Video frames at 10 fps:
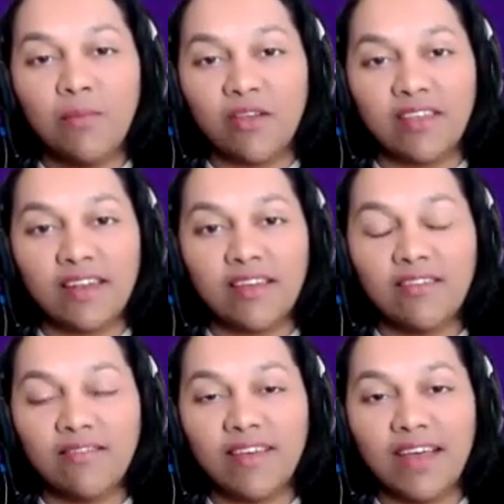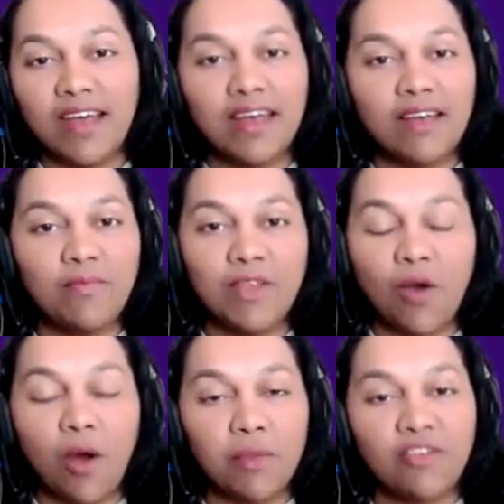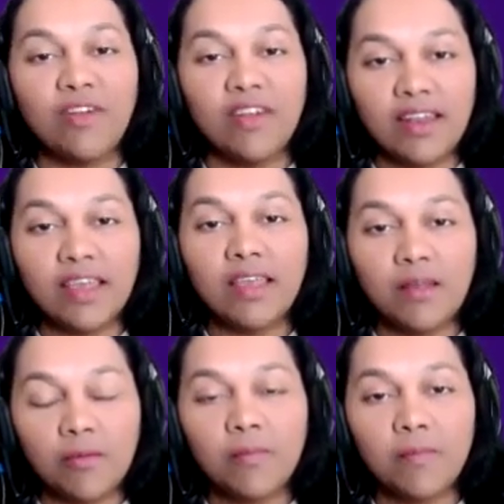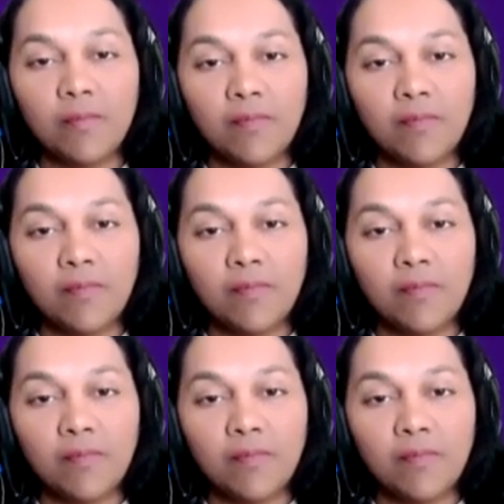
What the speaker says: positive, opportunity?